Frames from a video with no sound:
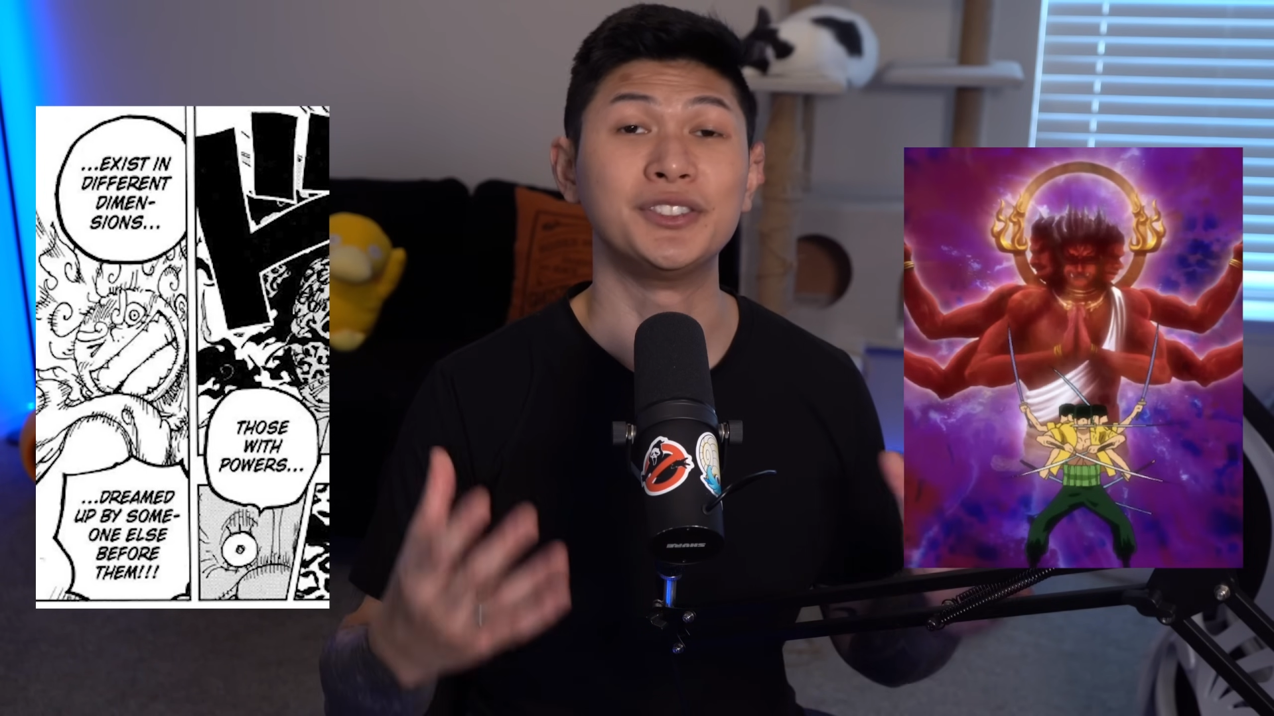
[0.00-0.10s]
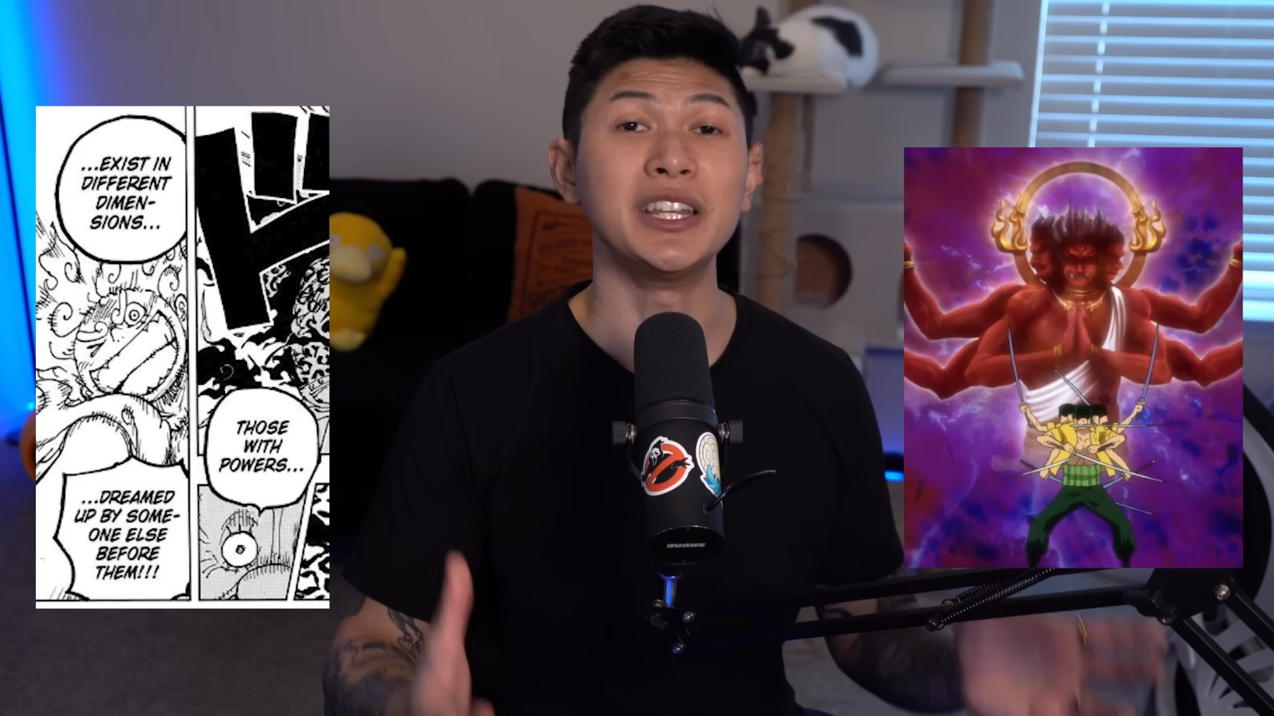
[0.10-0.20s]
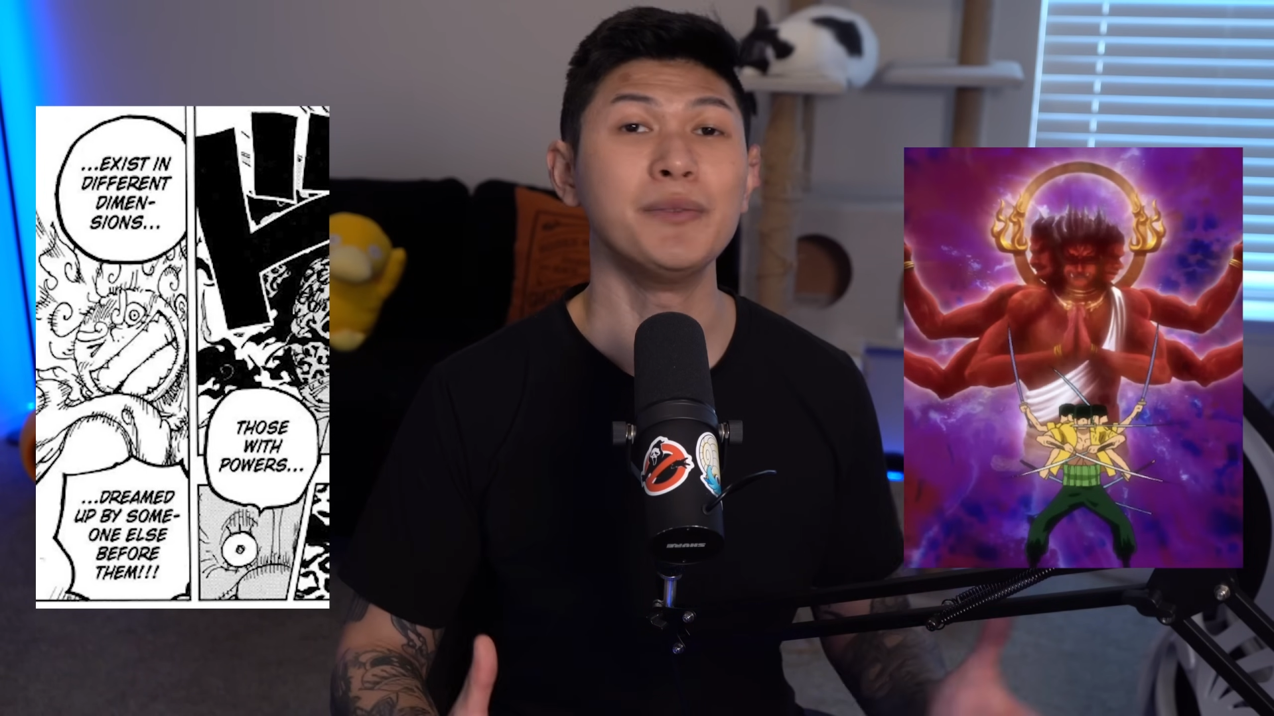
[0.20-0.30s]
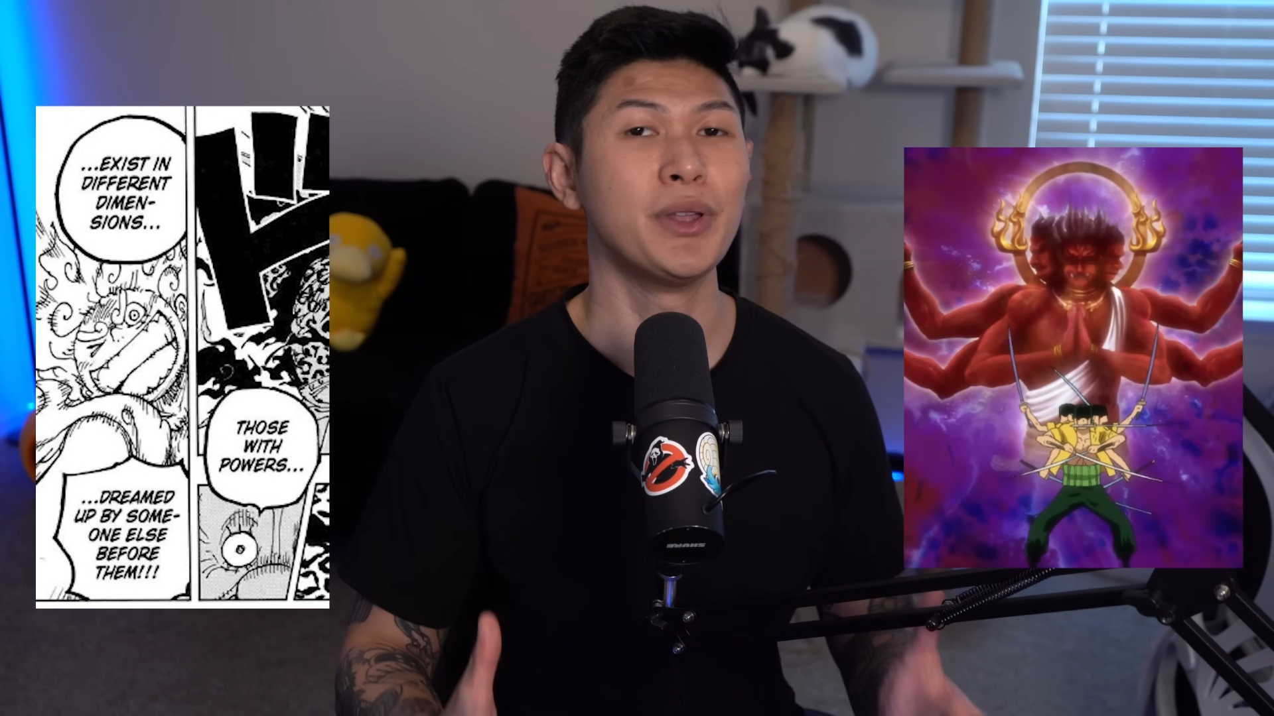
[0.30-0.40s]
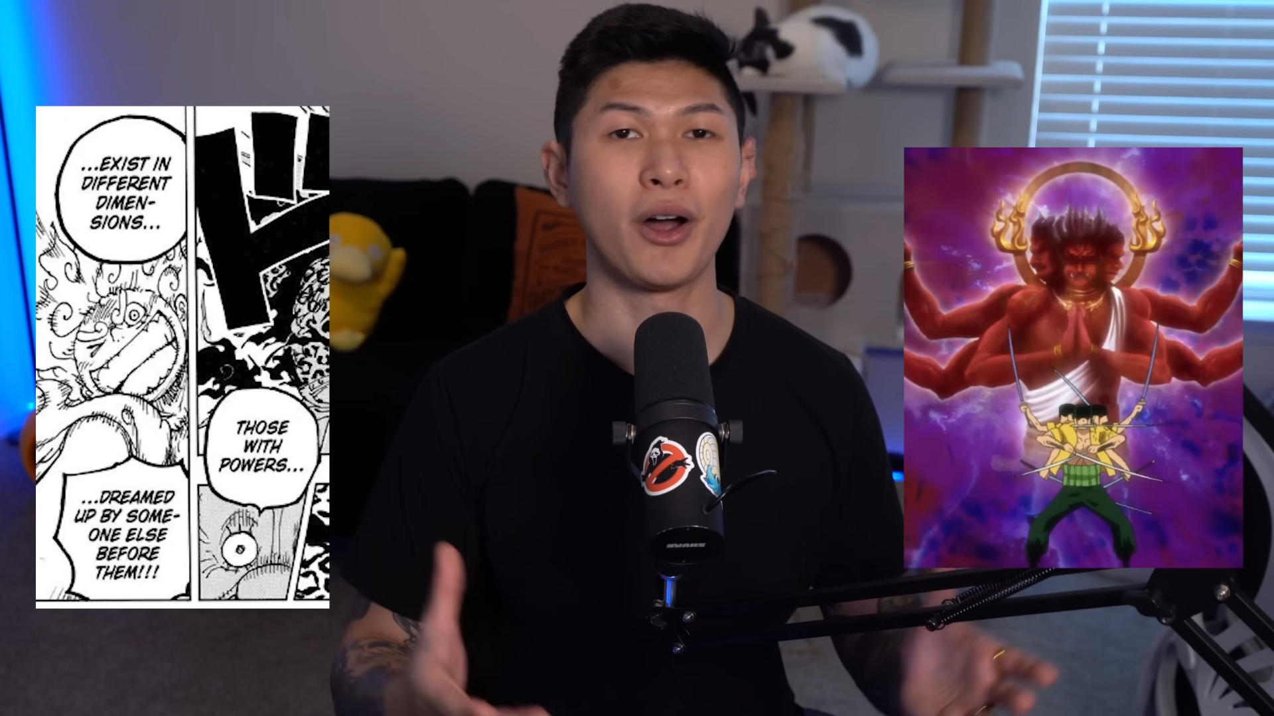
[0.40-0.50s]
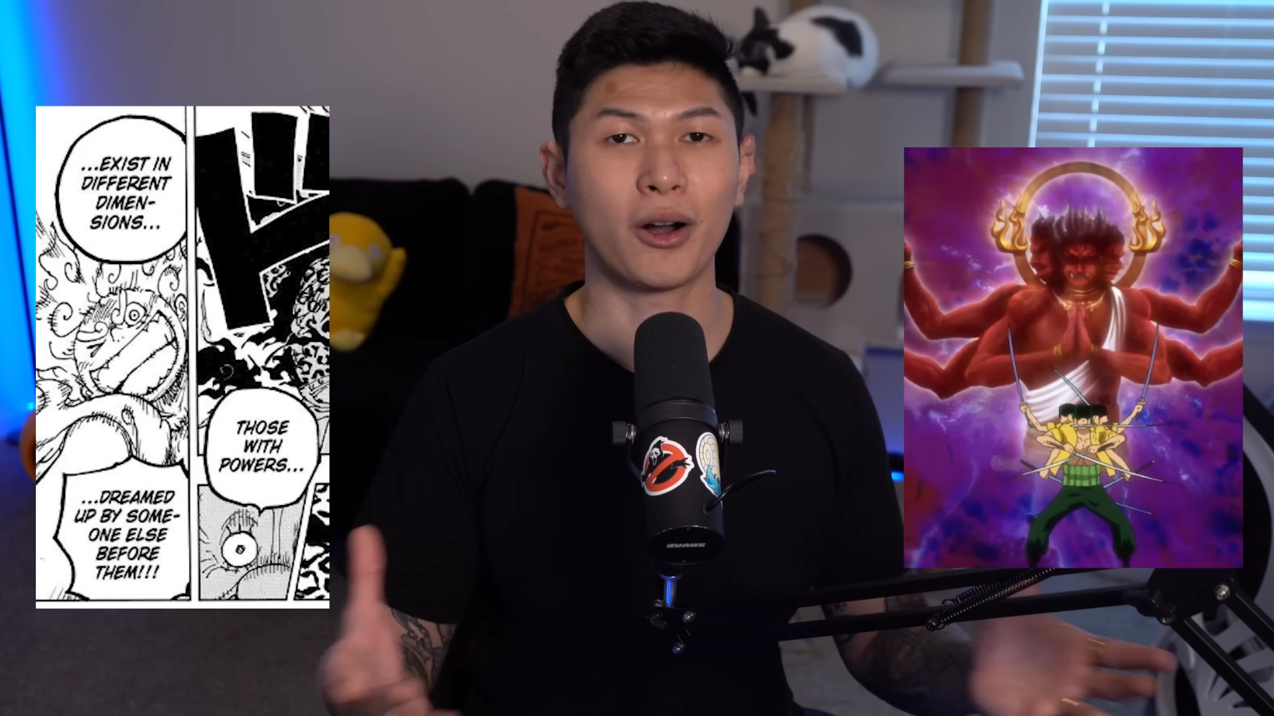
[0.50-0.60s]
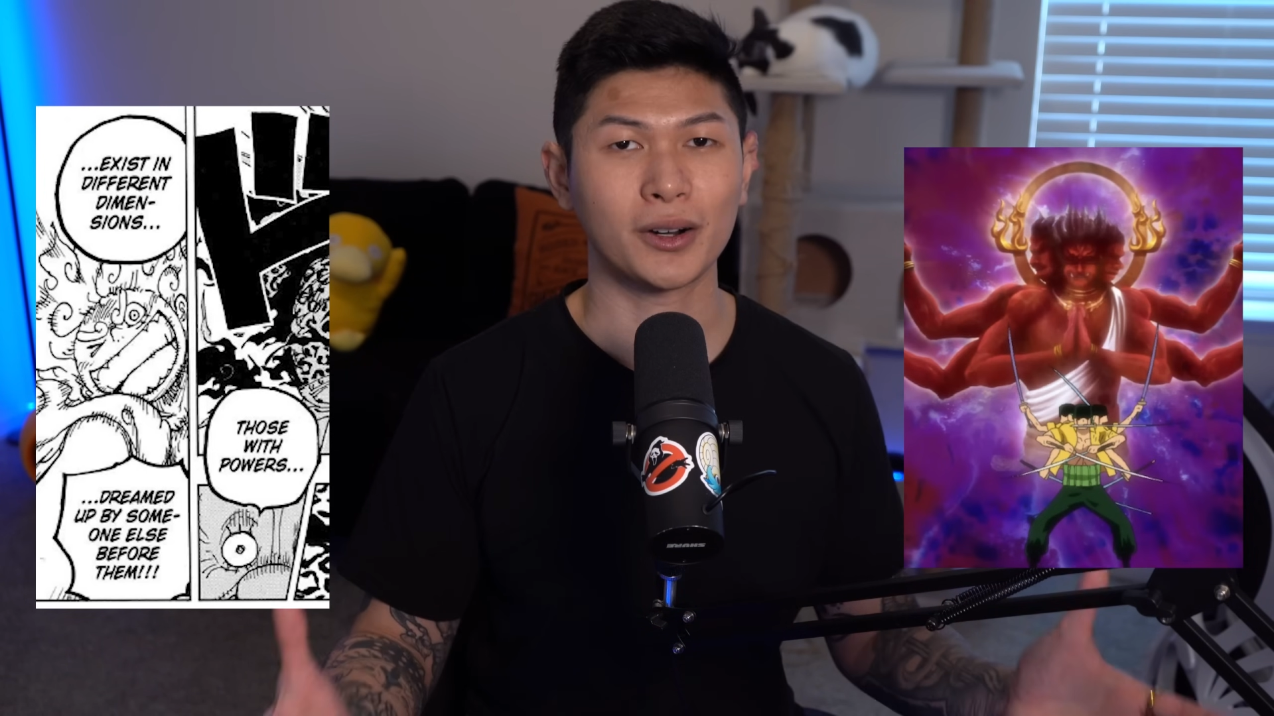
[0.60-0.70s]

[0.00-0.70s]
demon